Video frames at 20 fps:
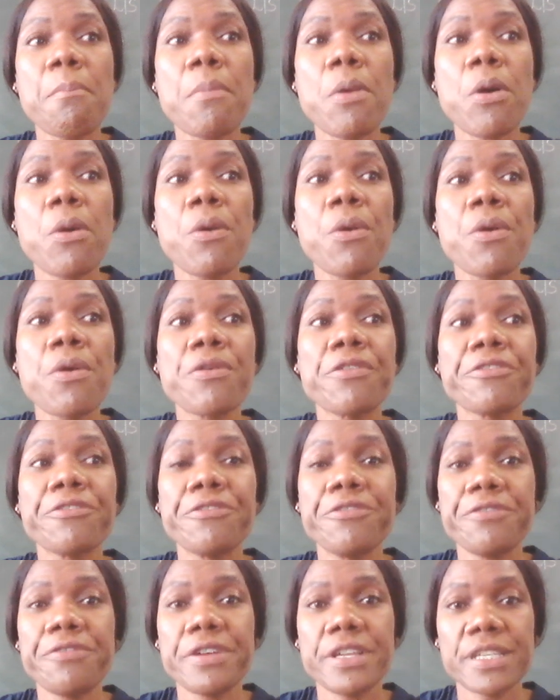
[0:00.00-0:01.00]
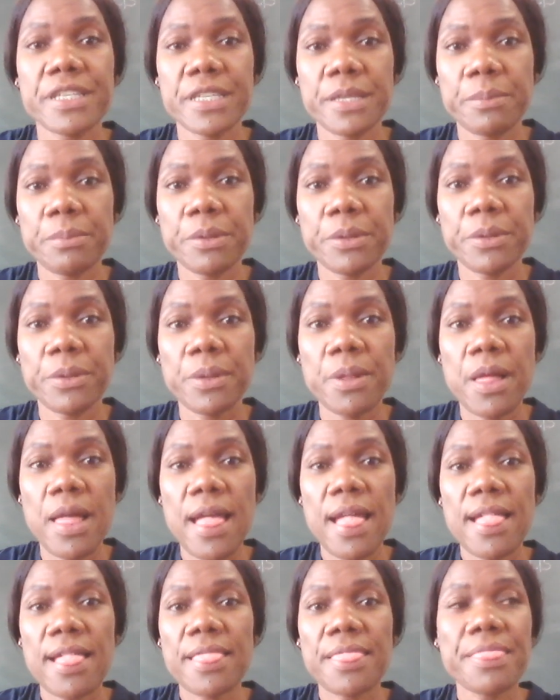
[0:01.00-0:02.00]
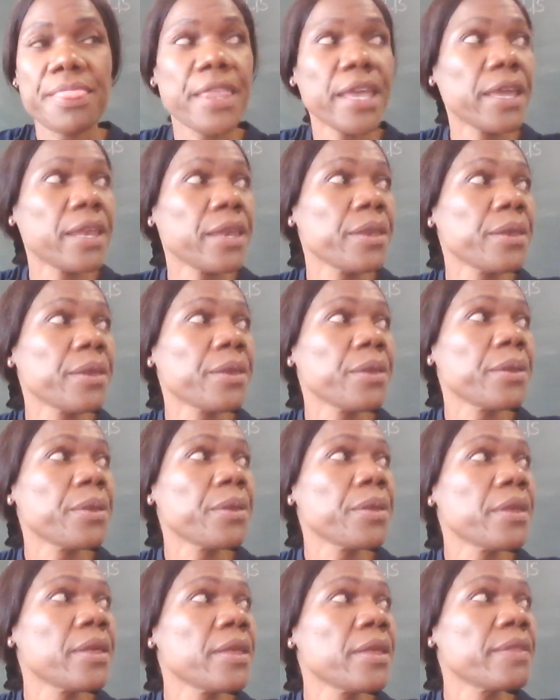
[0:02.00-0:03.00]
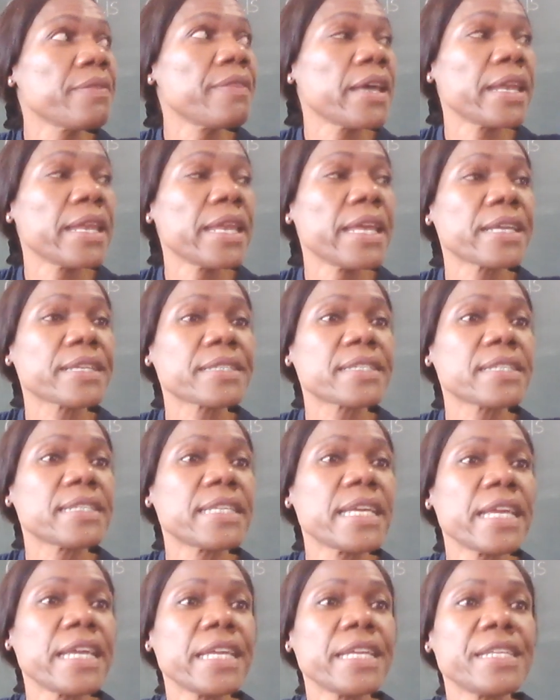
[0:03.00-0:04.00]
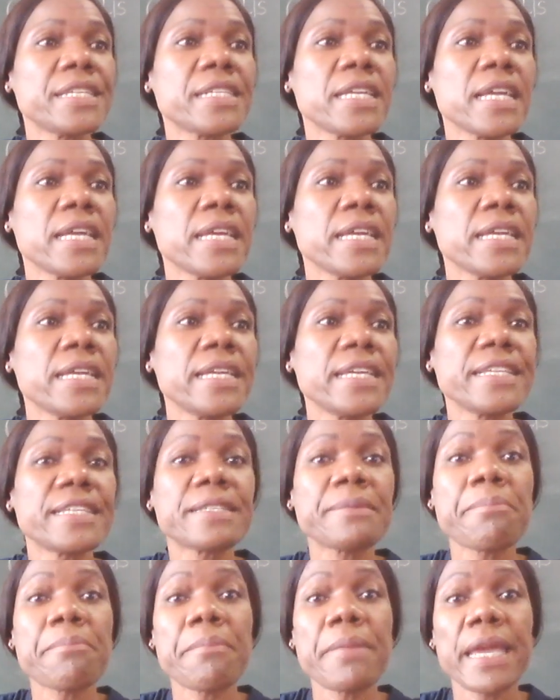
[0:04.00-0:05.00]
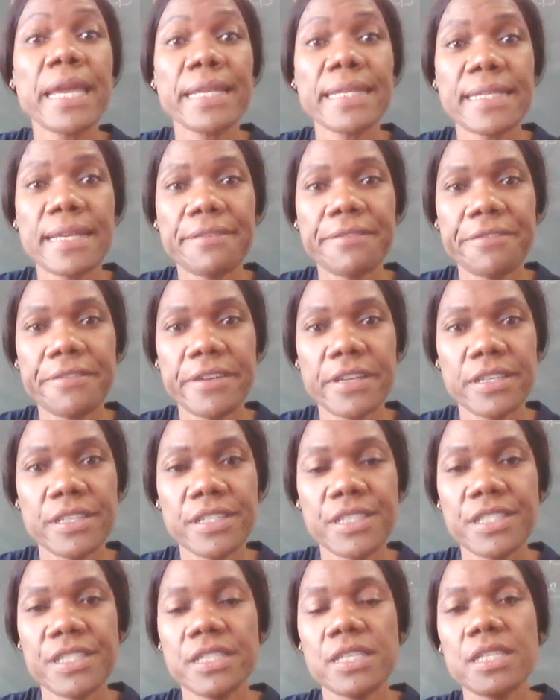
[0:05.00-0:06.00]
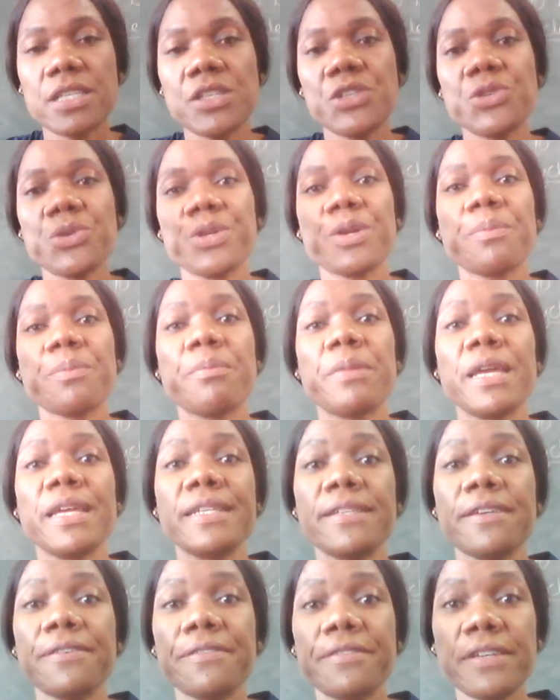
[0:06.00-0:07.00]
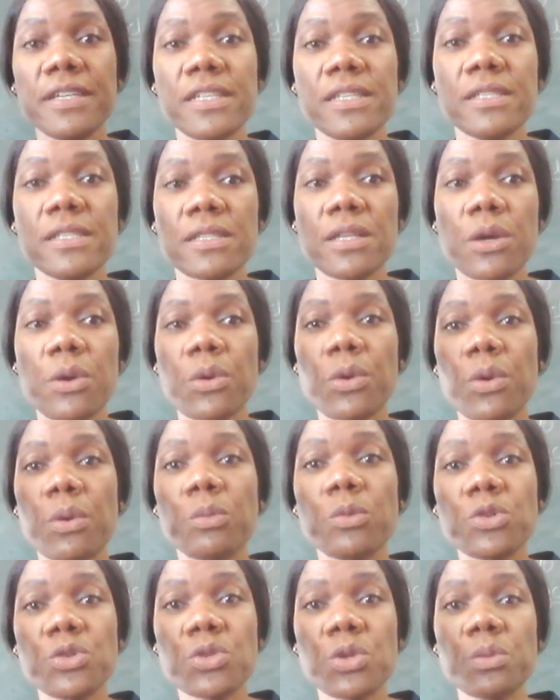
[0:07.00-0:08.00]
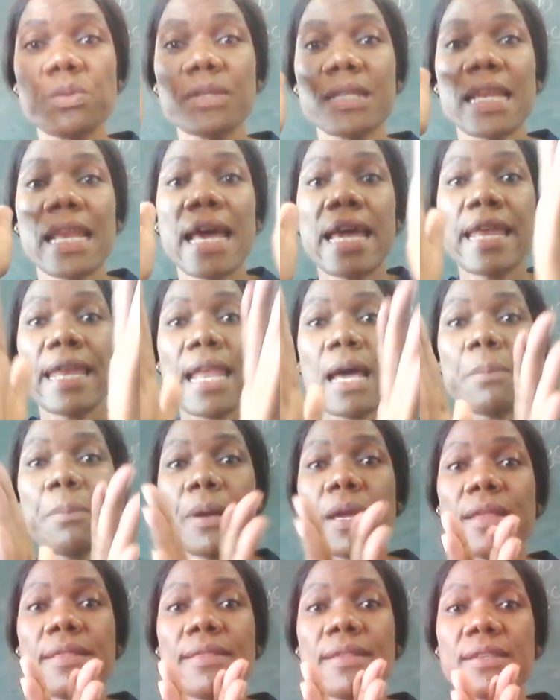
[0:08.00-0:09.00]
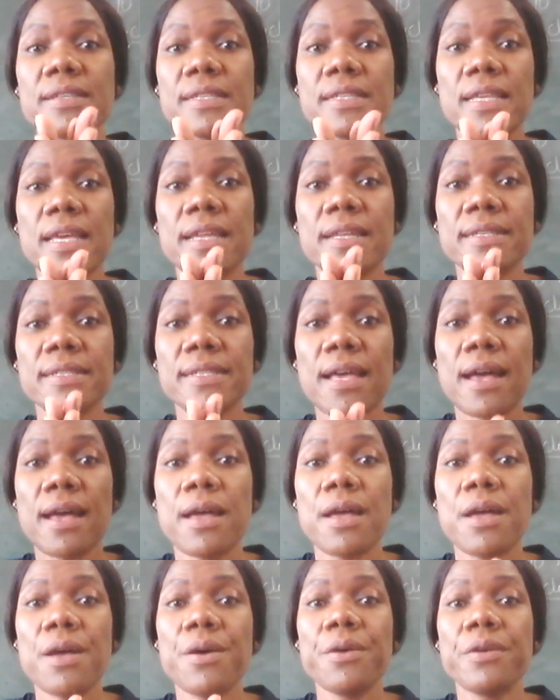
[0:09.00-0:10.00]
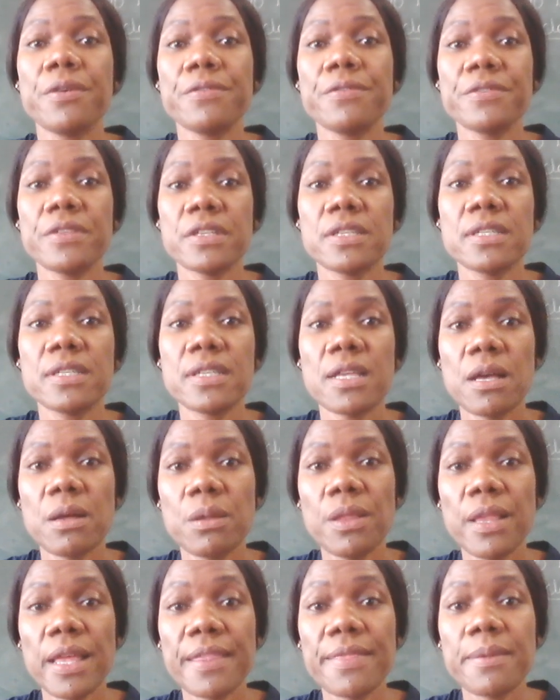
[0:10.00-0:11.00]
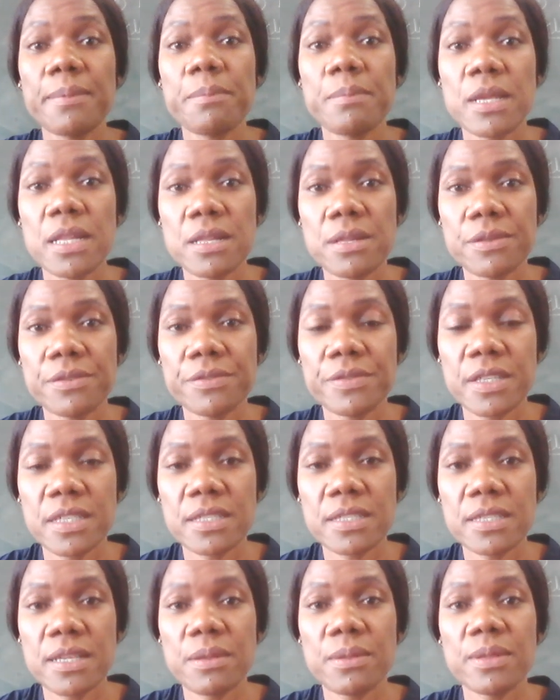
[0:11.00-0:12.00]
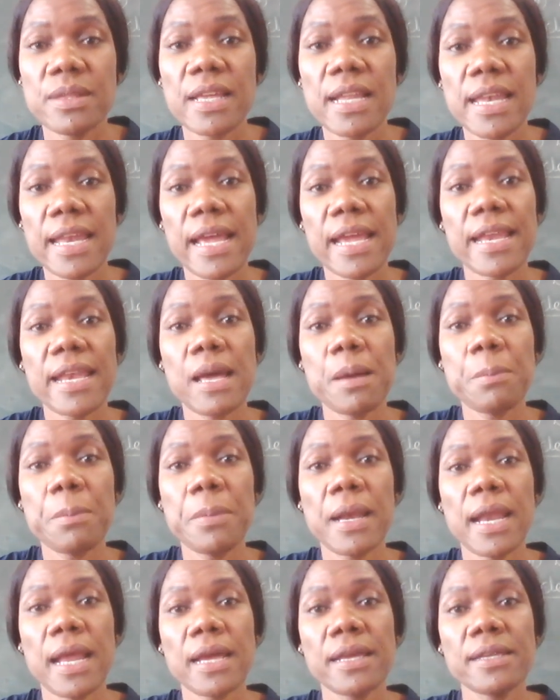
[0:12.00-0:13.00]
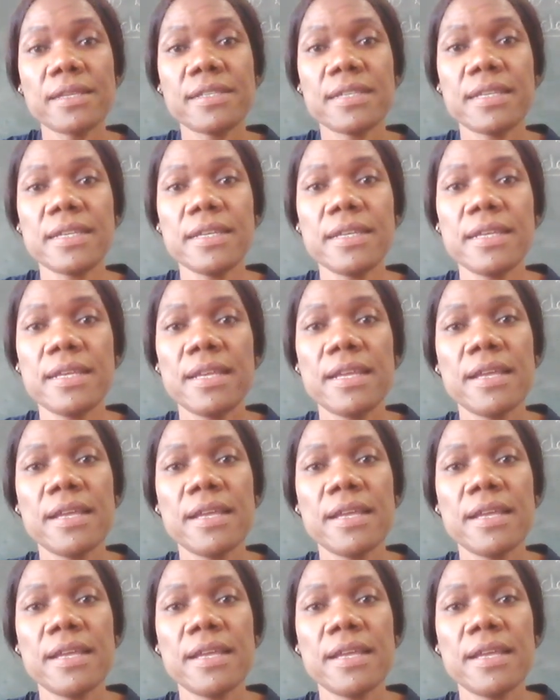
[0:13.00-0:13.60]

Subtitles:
more visible. Then the next stage is metaphase. During metaphase, the chromosomes line up at the center of the cell, at the middle of the cell. They line up nicely,